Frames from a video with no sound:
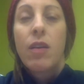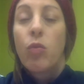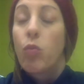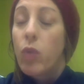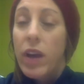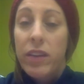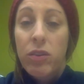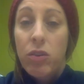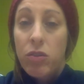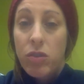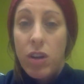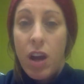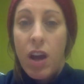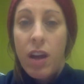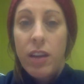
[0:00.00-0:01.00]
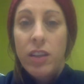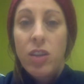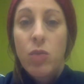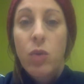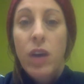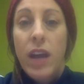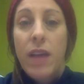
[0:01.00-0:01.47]
Whether or not
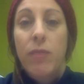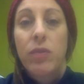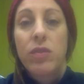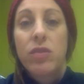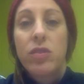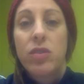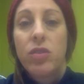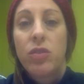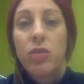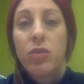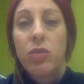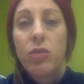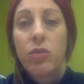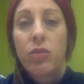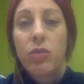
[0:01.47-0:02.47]
you were able to